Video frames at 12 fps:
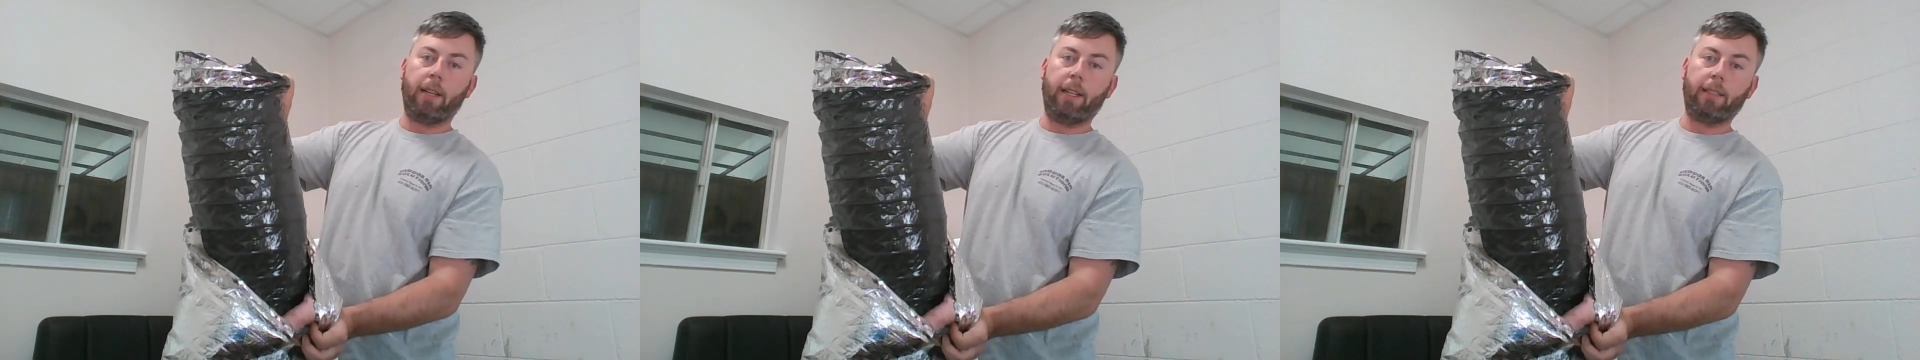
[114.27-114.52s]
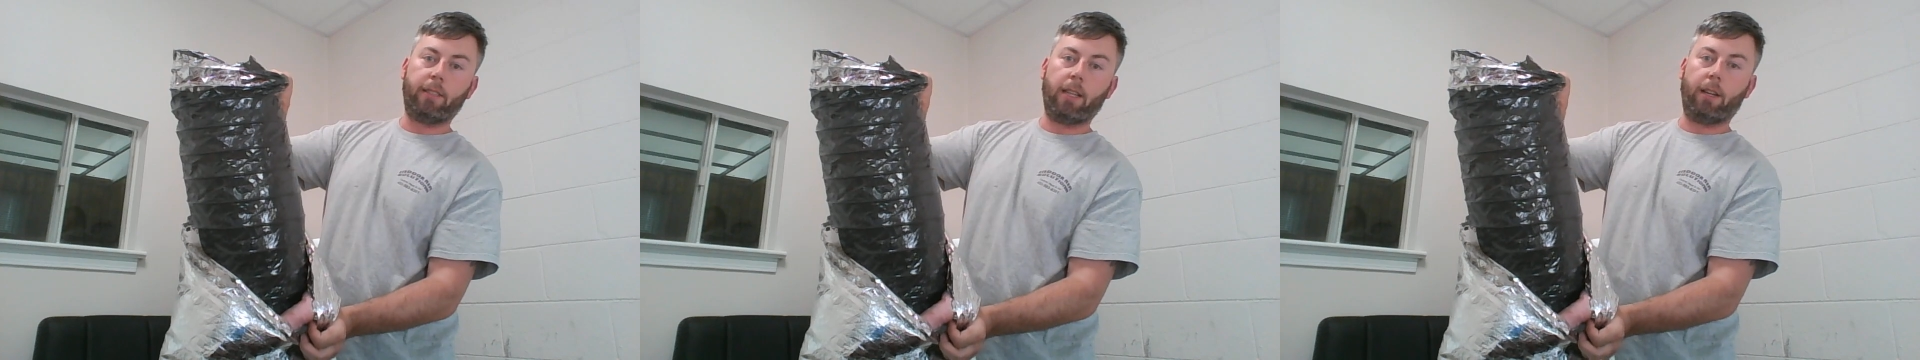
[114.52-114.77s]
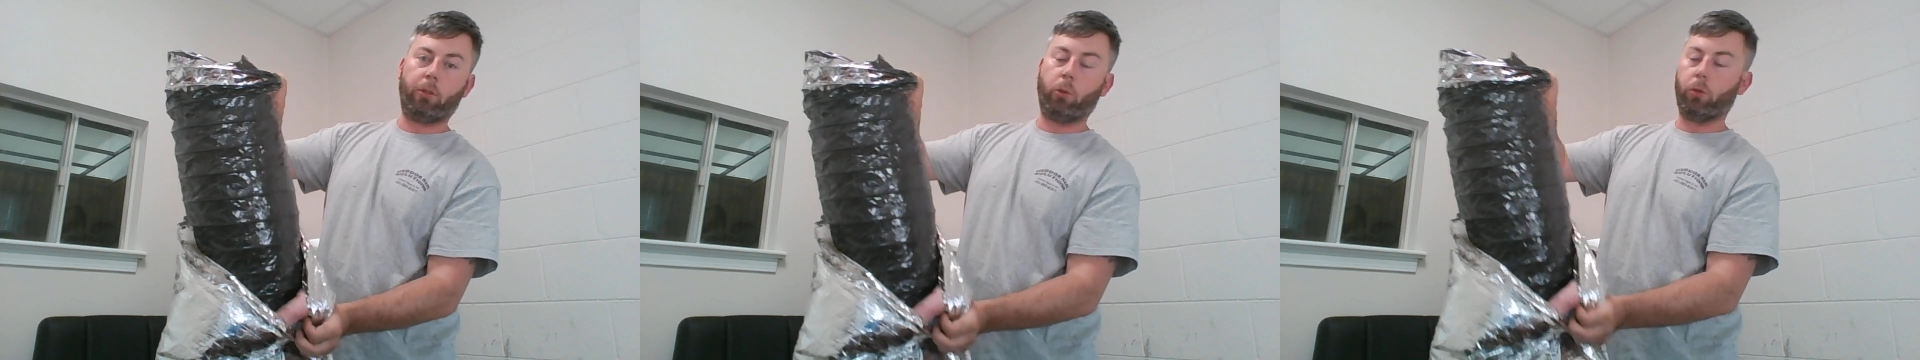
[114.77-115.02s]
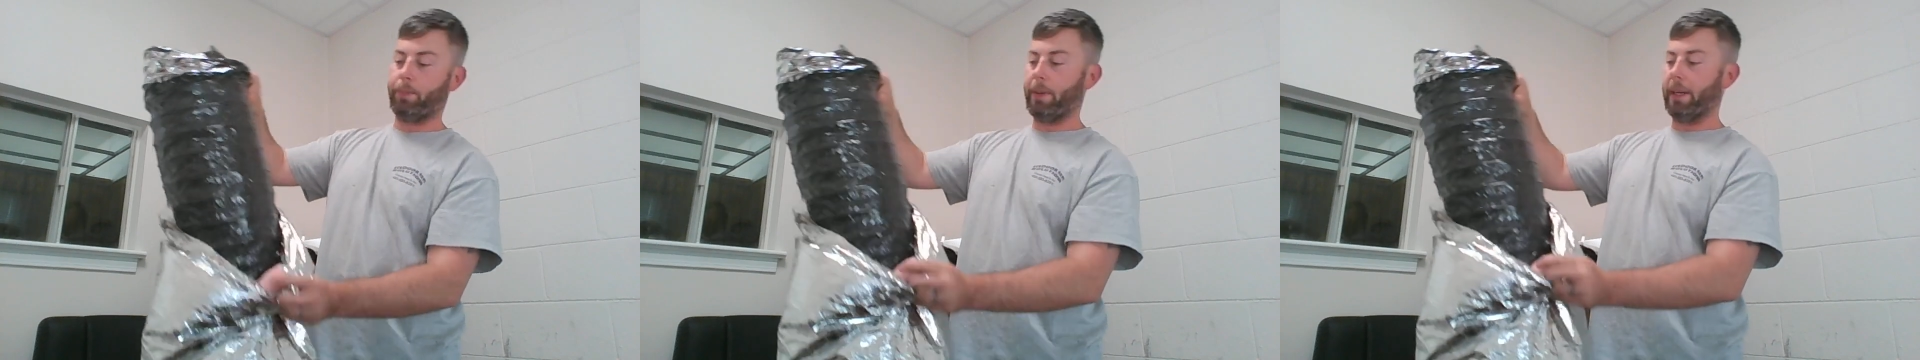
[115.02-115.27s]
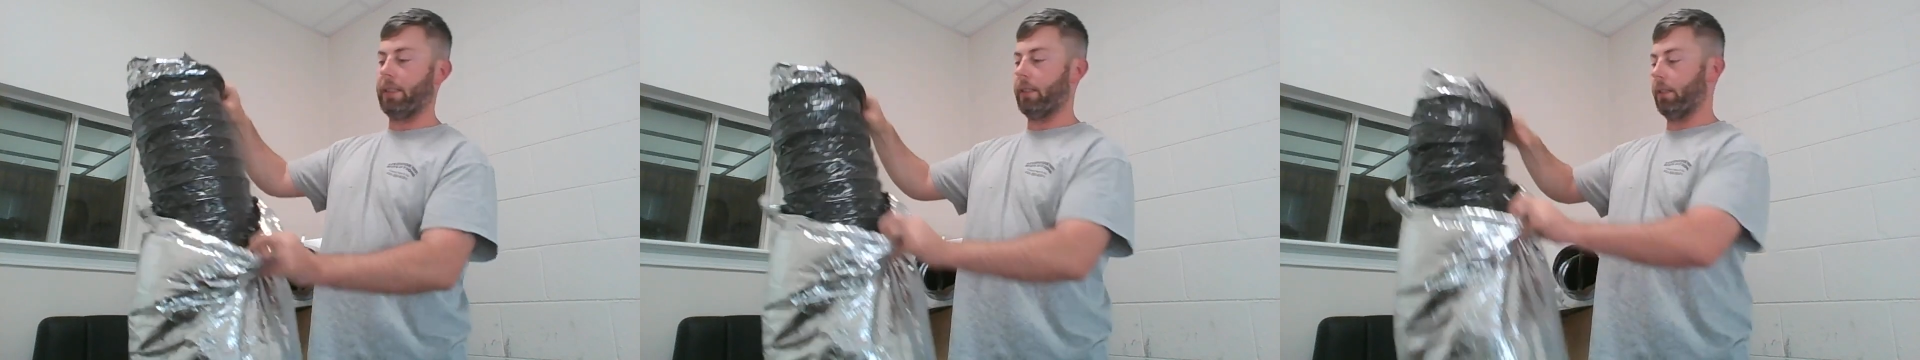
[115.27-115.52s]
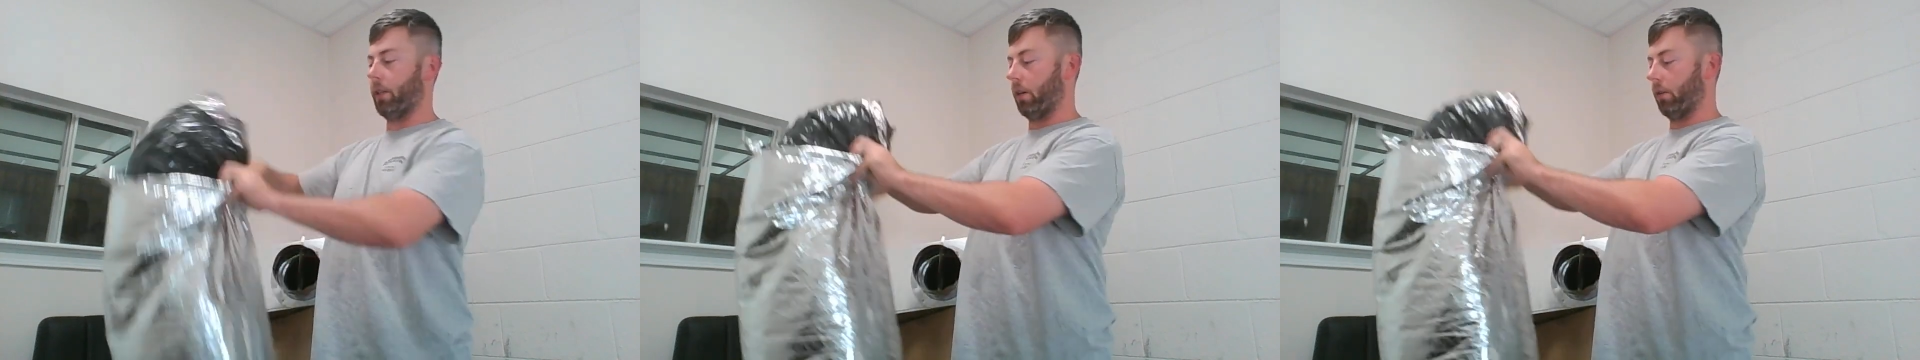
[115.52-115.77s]
Inside, of course, pink
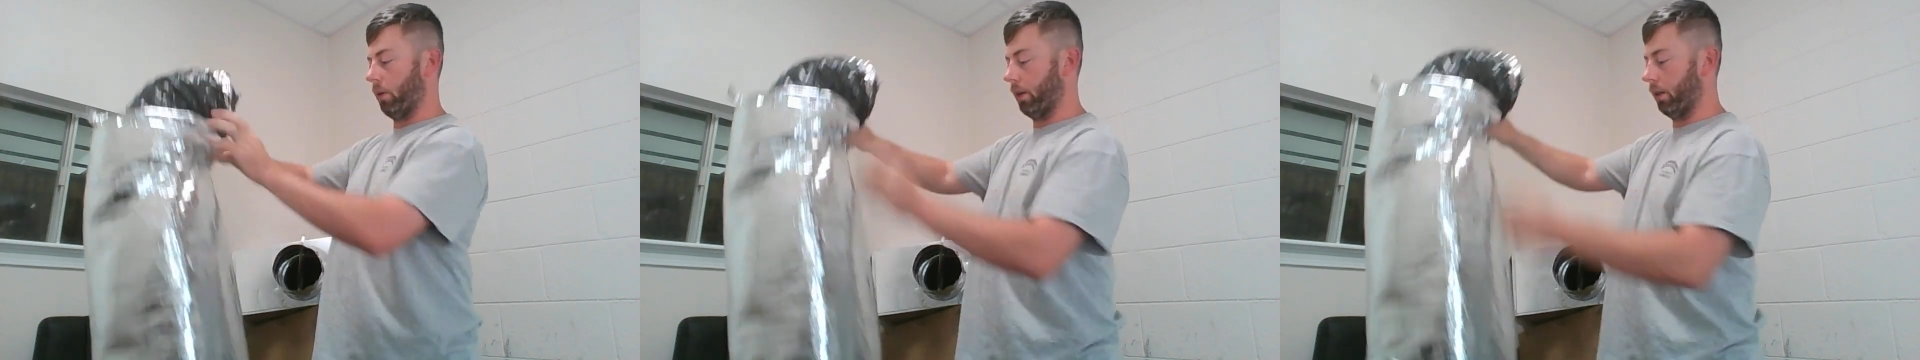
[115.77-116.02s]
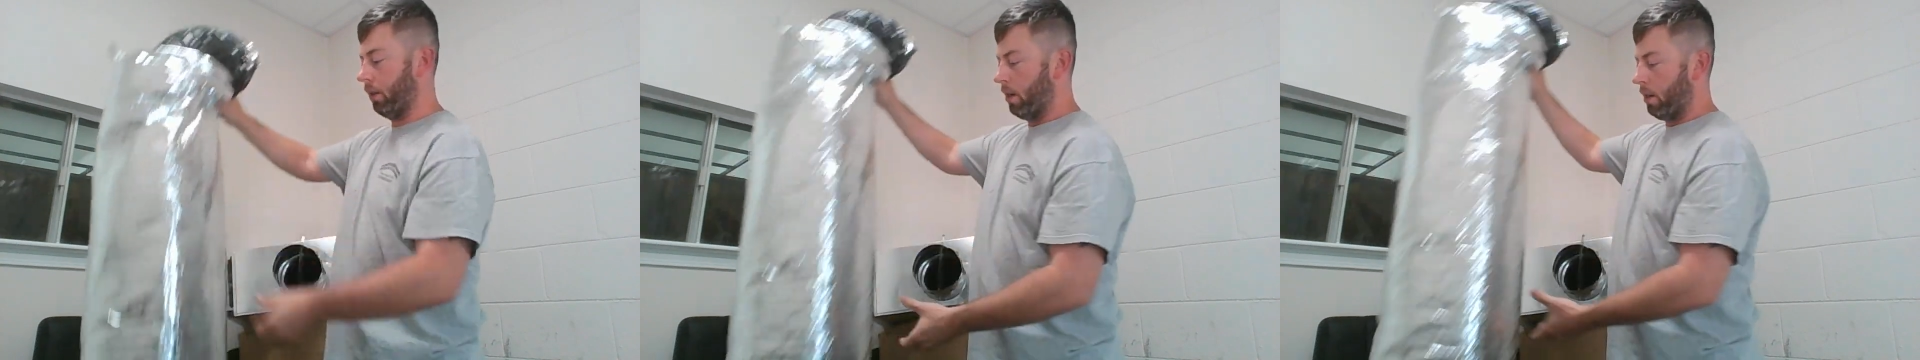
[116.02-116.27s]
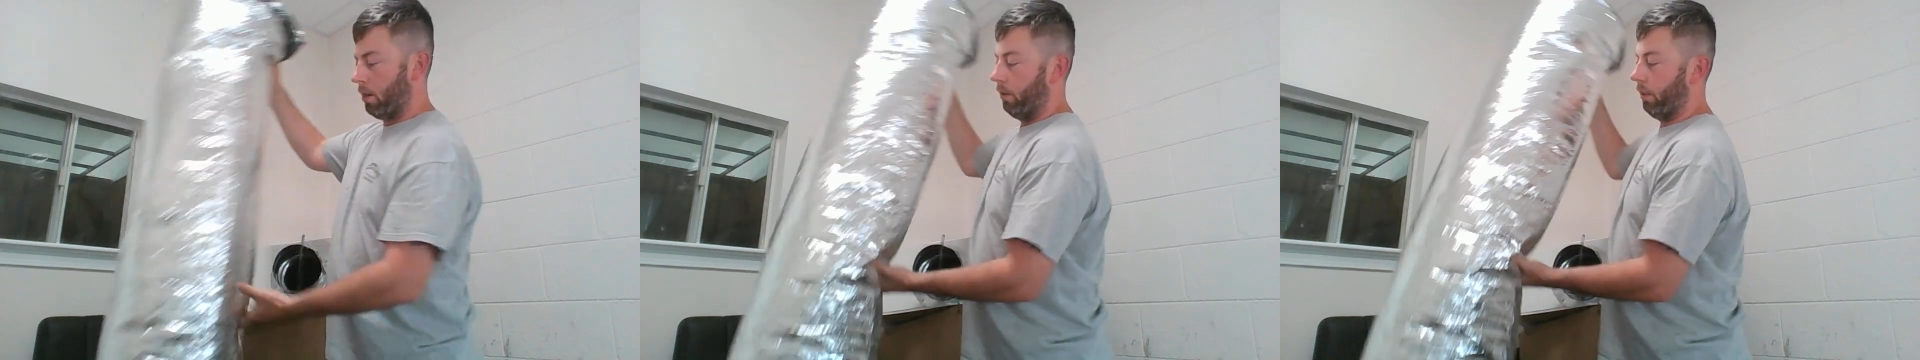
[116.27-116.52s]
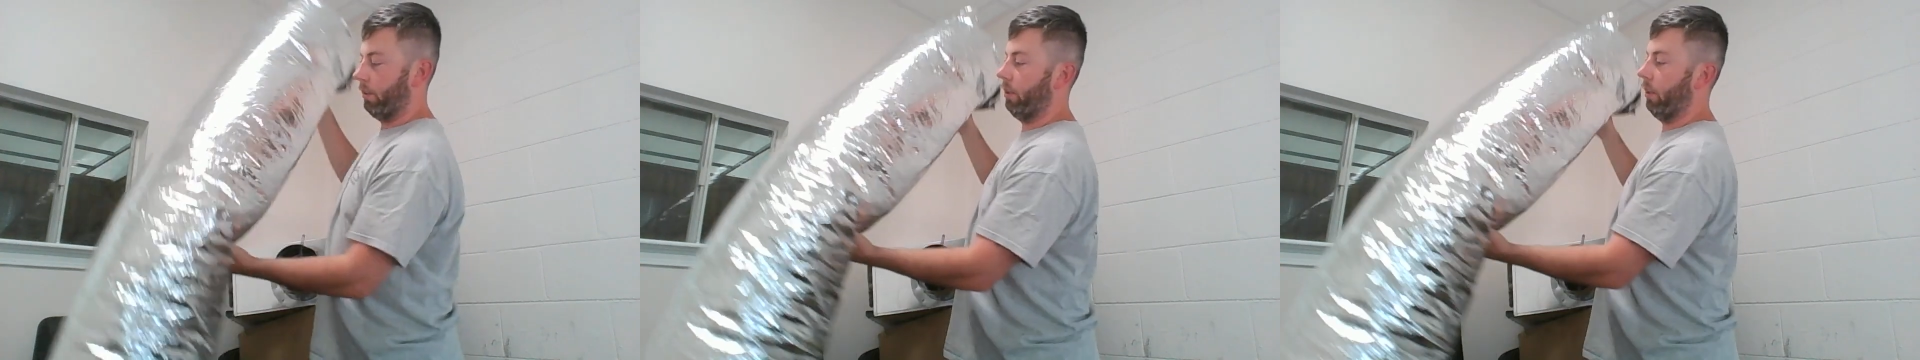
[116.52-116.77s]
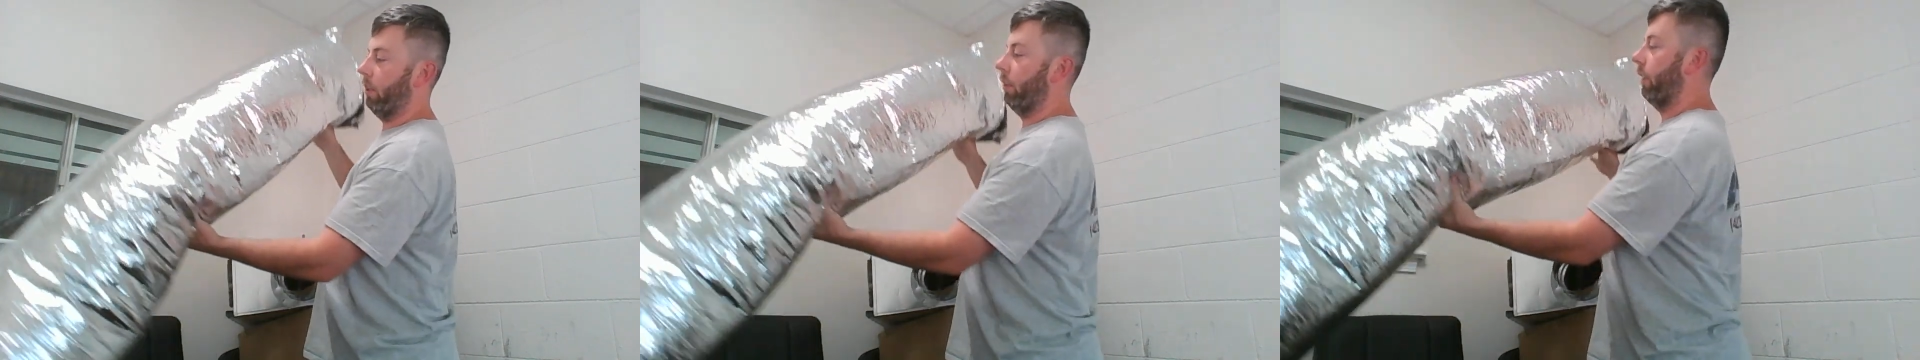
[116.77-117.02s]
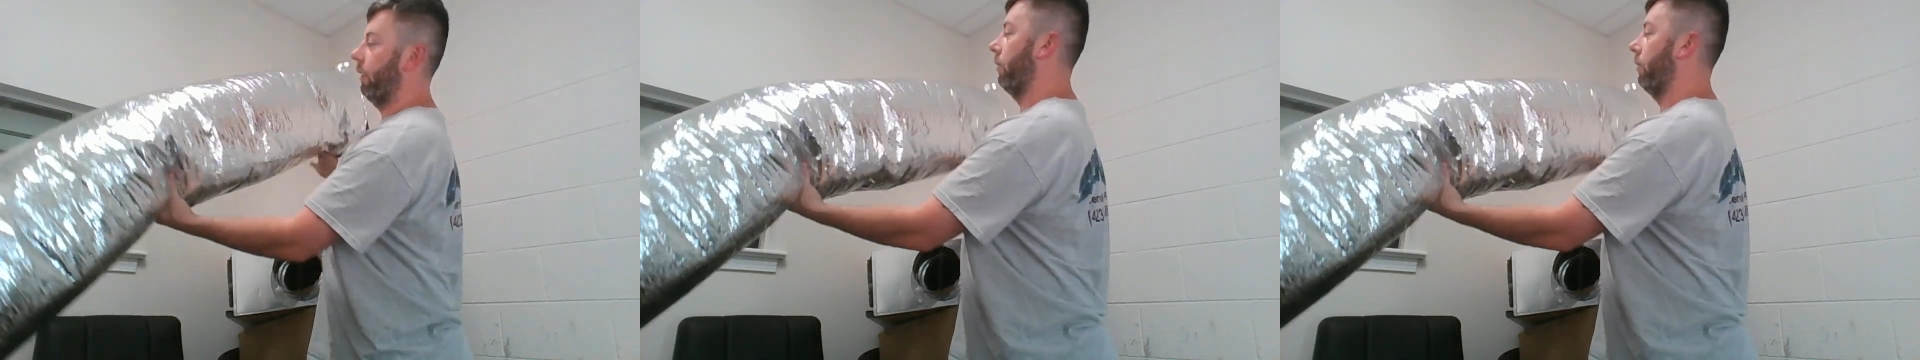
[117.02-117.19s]
ductwork. Let's look at